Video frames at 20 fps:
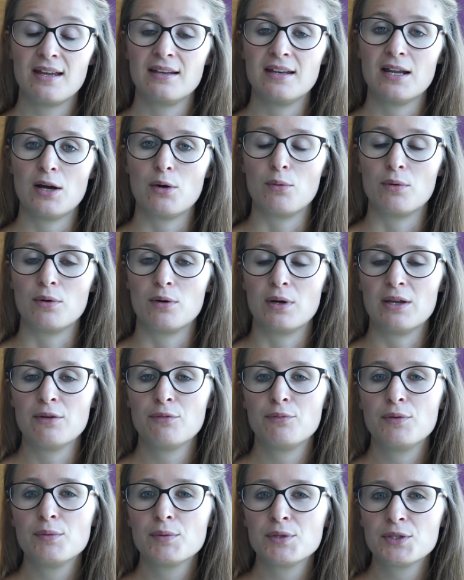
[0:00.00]
Now,
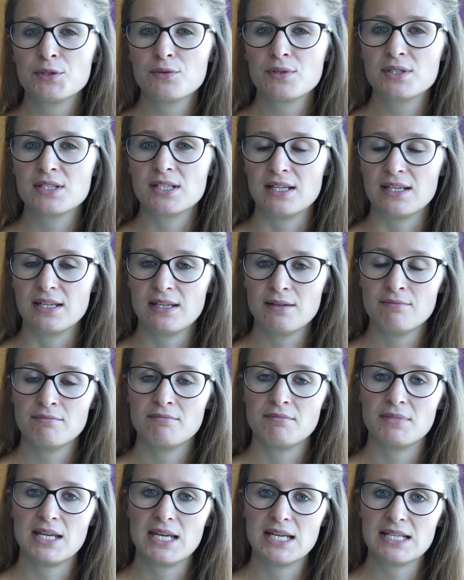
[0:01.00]
if we want to
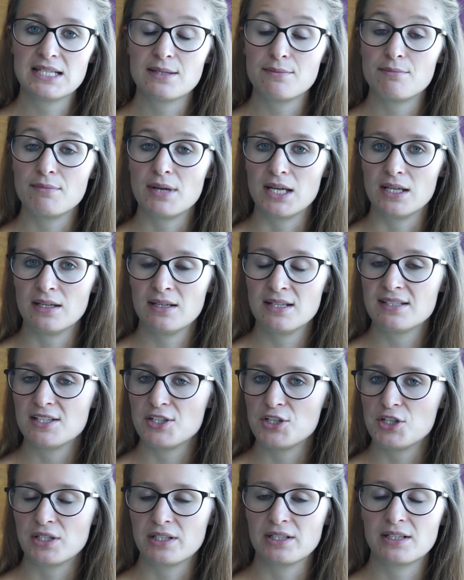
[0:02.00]
say it's a man, it's
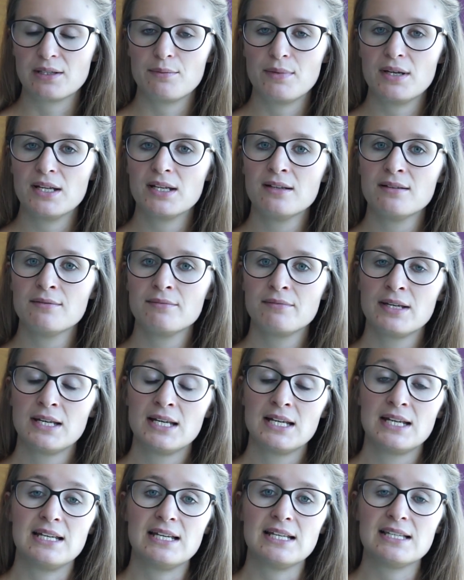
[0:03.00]
a gentleman,
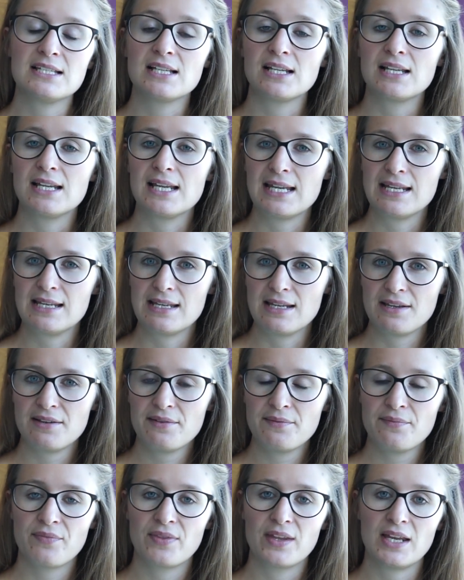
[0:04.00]
it's a
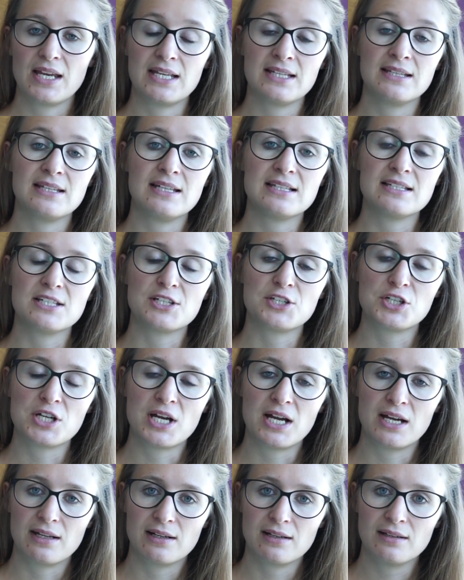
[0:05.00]
lady, and it's a
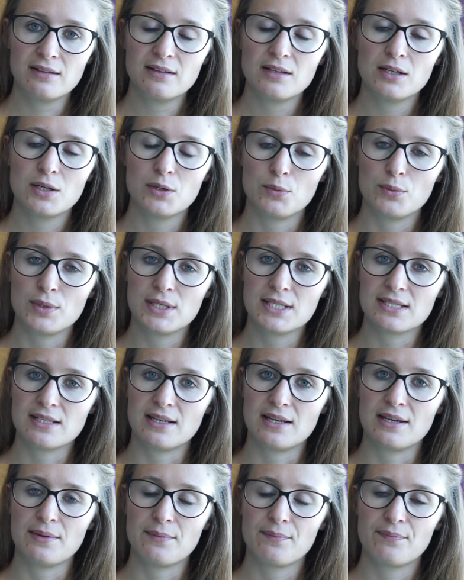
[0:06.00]
child, we
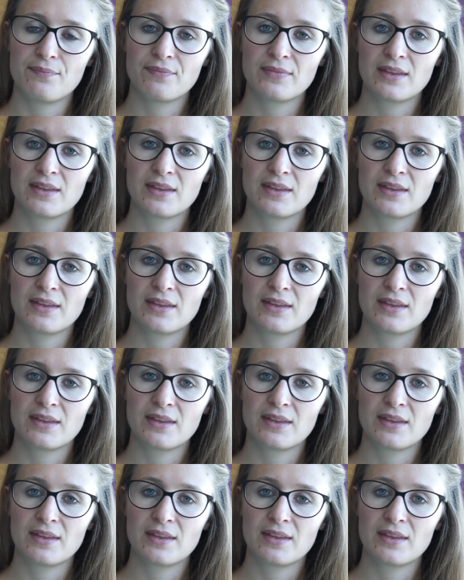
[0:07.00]
say